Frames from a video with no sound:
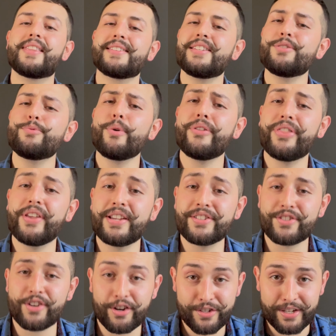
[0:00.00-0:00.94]
This is where
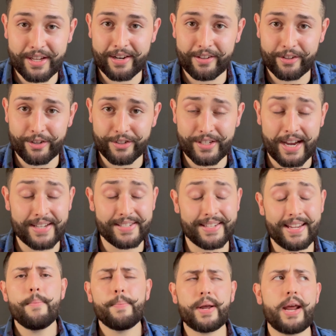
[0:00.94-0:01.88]
things start to get a little
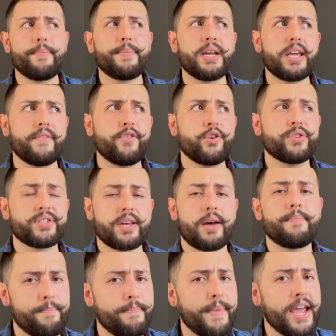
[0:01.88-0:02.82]
dicey, but I'm going to give you
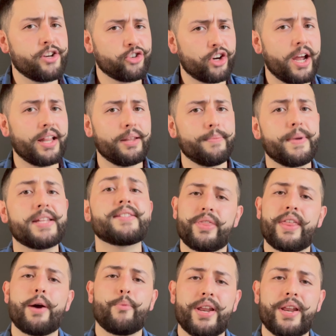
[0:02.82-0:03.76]
some major
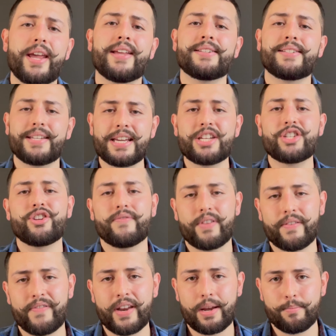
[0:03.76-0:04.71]
elements that into each of
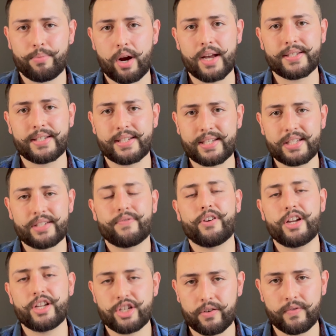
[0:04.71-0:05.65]
the fitting processes
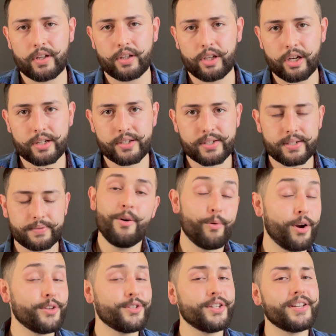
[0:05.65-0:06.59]
for each of the looks.
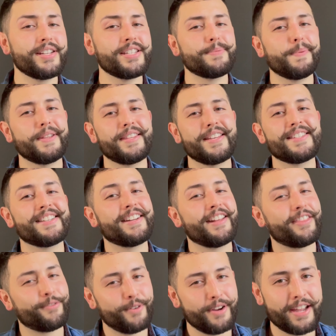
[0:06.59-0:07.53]
We're also going to split these
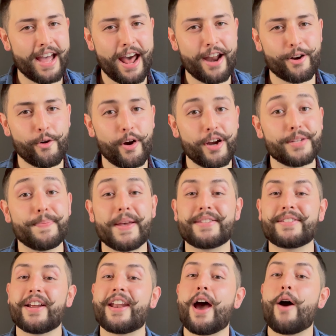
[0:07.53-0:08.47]
into 3 categories
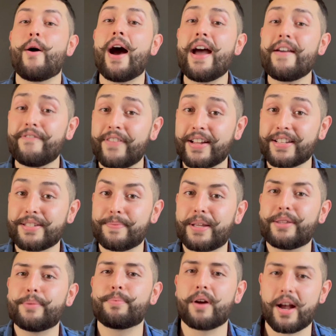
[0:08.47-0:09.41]
based on how I felt
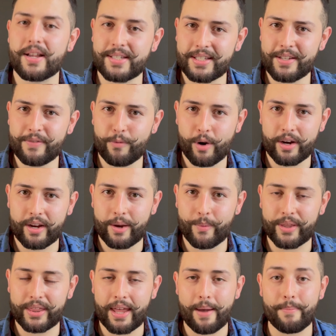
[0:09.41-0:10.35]
about the process of working
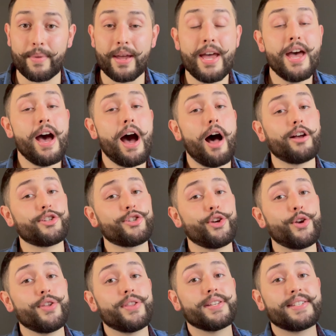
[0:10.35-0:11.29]
with them. I'll
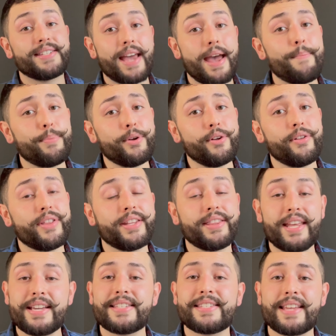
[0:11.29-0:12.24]
show you the sample
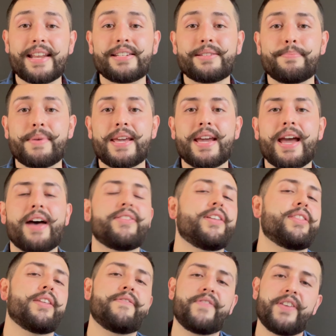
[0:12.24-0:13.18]
that they sent me, and
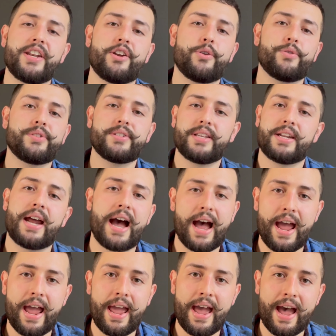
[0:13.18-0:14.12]
then the fit notes that
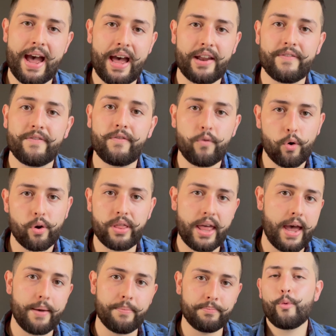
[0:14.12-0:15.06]
I had for
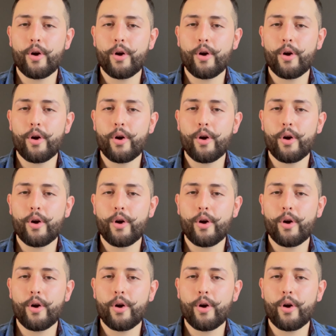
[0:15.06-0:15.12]
them.